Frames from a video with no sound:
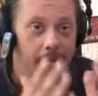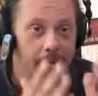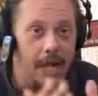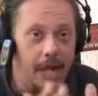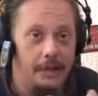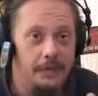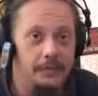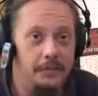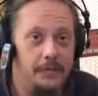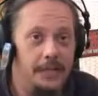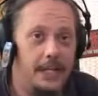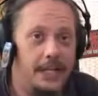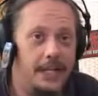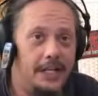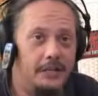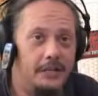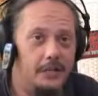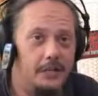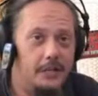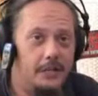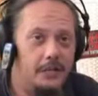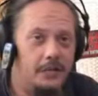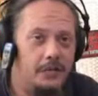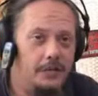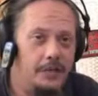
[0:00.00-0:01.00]
don't think I can do
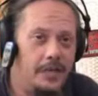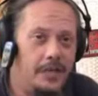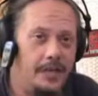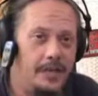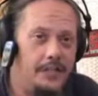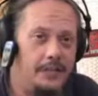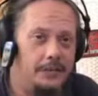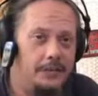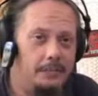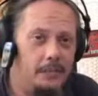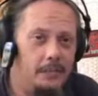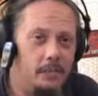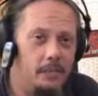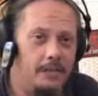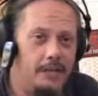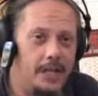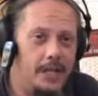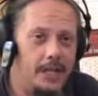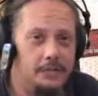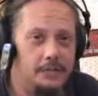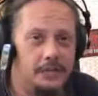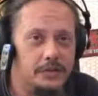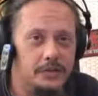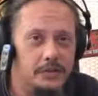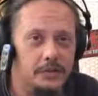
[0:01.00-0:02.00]
it credit at the moment.
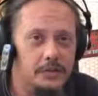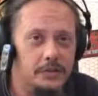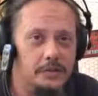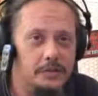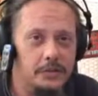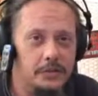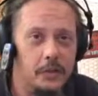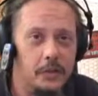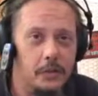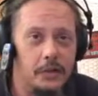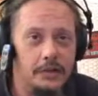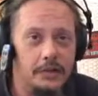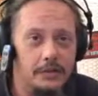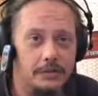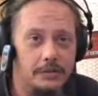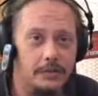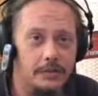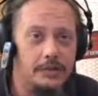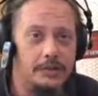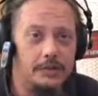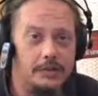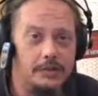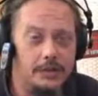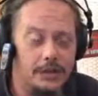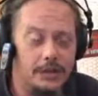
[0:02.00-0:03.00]
I'm still going through it
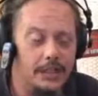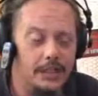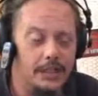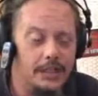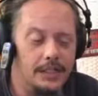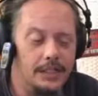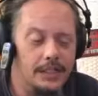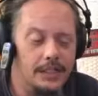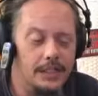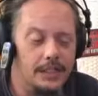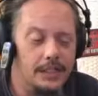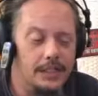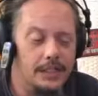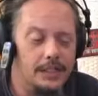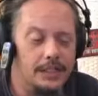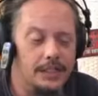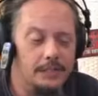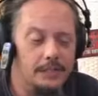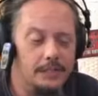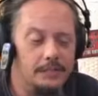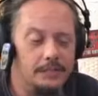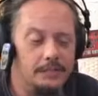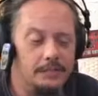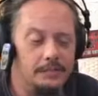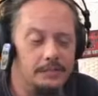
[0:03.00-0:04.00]
and learning it,
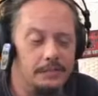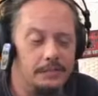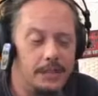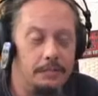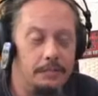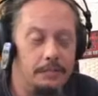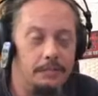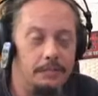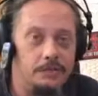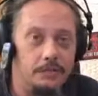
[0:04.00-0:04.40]
and